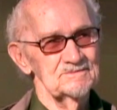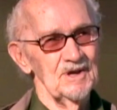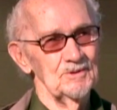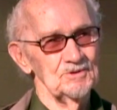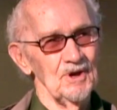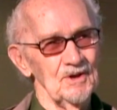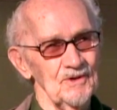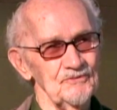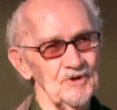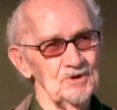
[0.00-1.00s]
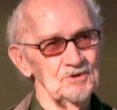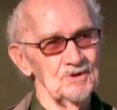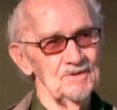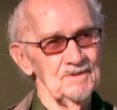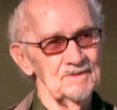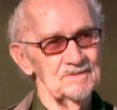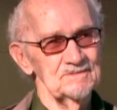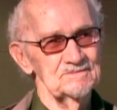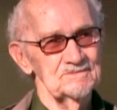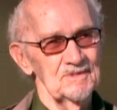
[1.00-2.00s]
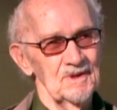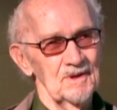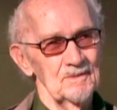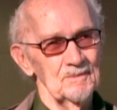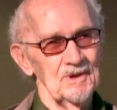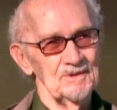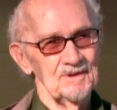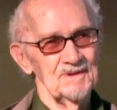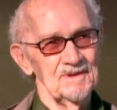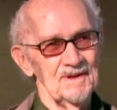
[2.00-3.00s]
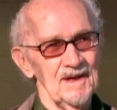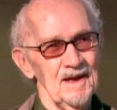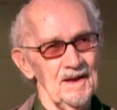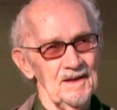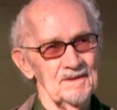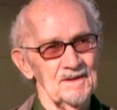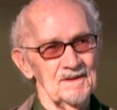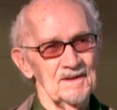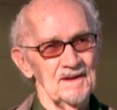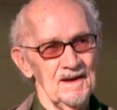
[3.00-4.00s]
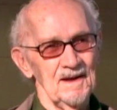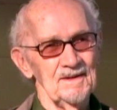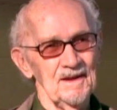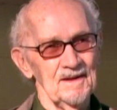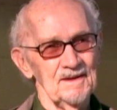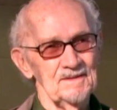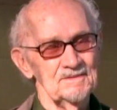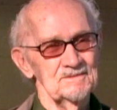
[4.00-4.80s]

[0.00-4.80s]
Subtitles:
It was unofficial, but I did it.